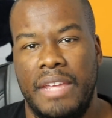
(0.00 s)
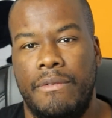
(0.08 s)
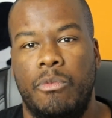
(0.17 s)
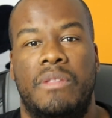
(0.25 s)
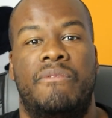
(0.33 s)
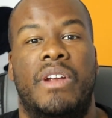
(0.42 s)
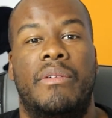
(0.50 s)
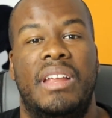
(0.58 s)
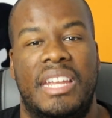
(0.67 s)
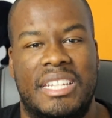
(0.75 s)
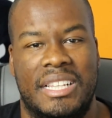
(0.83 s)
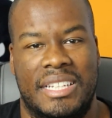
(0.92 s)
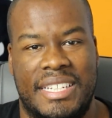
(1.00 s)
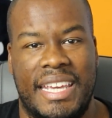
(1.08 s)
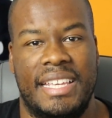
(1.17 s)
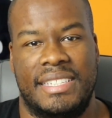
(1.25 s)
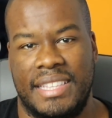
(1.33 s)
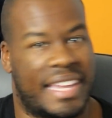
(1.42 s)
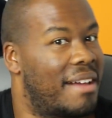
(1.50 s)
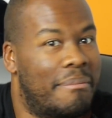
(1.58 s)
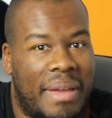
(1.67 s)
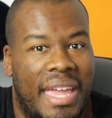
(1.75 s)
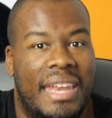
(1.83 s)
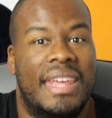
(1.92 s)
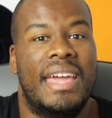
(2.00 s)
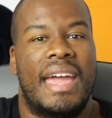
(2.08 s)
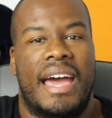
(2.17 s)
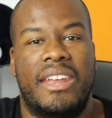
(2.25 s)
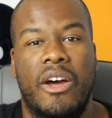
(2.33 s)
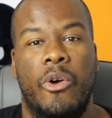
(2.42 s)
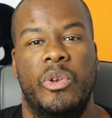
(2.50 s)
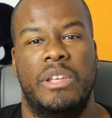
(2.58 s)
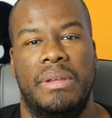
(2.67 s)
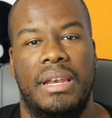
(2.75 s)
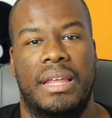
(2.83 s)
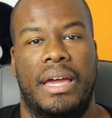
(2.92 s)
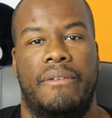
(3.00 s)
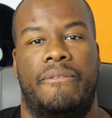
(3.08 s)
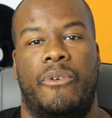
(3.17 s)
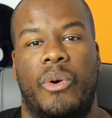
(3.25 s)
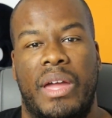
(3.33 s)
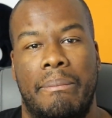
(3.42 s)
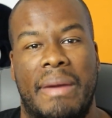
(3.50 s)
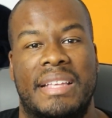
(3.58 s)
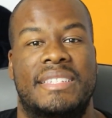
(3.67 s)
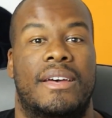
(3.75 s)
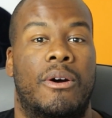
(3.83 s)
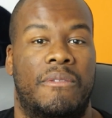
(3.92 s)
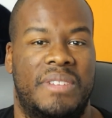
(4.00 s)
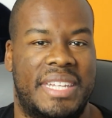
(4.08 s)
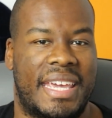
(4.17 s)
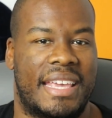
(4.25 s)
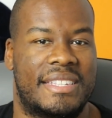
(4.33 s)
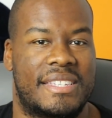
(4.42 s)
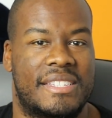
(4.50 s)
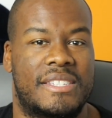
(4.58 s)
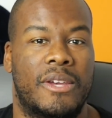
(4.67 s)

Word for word: Even with very little data, the campaign had only been live for a matter of days.